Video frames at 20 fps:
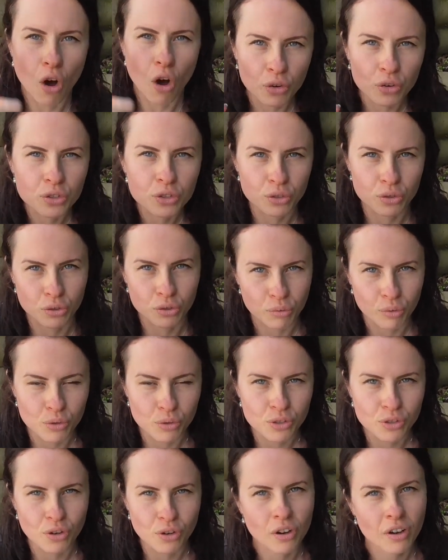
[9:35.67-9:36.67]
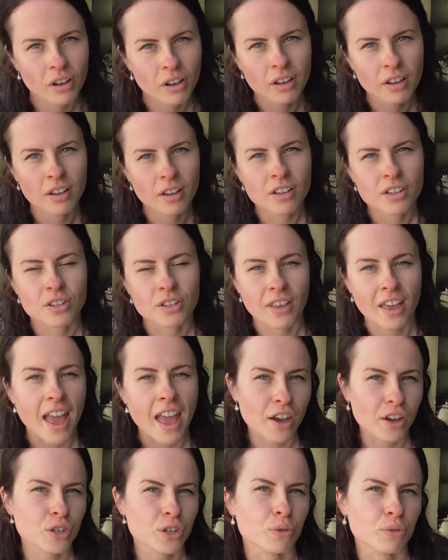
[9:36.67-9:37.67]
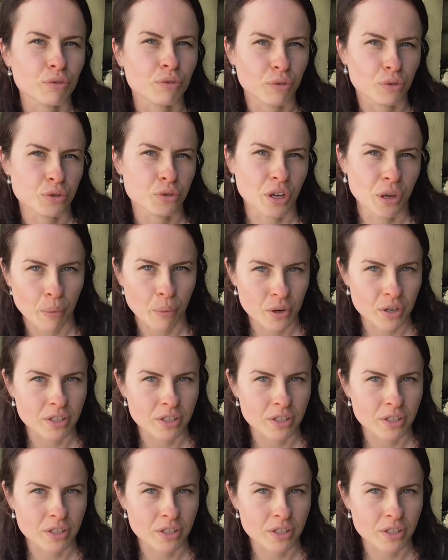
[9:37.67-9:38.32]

onto the rootstock so the actual fruiting